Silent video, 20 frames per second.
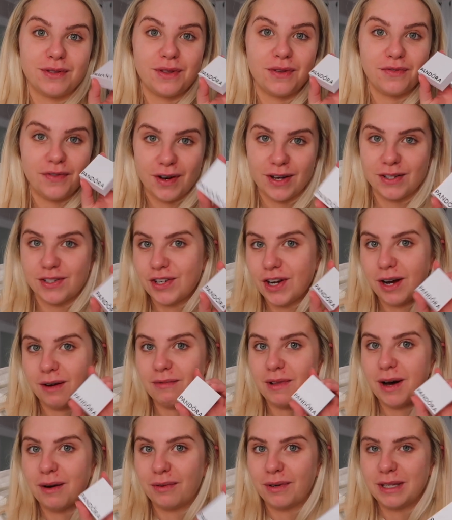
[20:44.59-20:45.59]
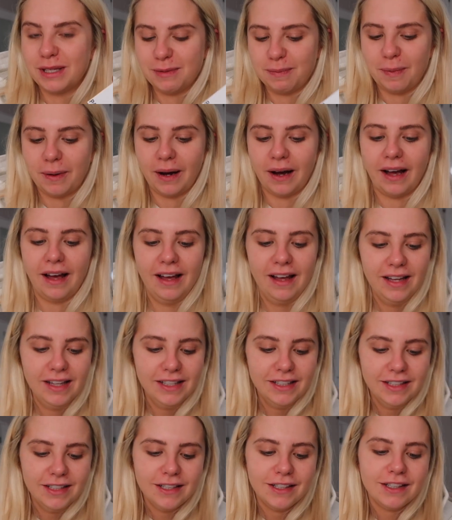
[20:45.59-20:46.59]
the first charm that I wanted to buy.
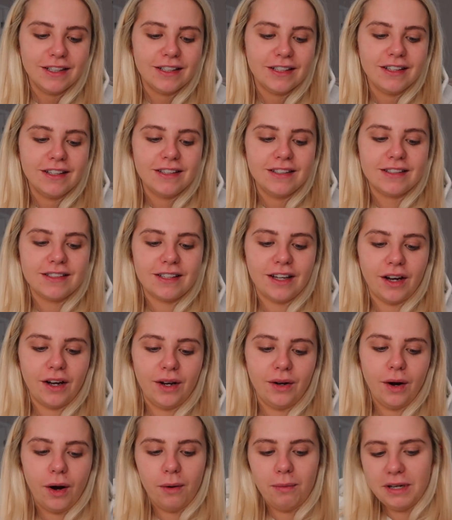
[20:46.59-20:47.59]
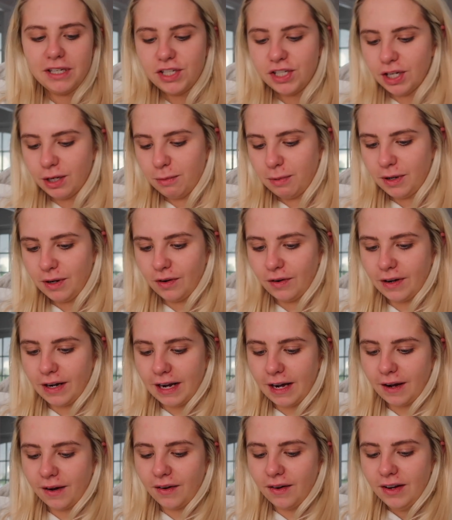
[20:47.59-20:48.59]
So I'm actually going to put it on
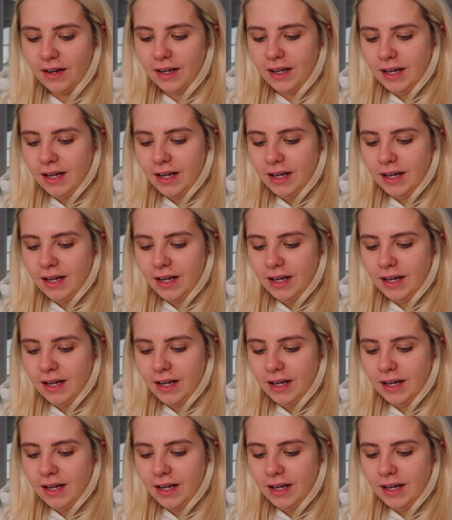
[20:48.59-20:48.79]
now.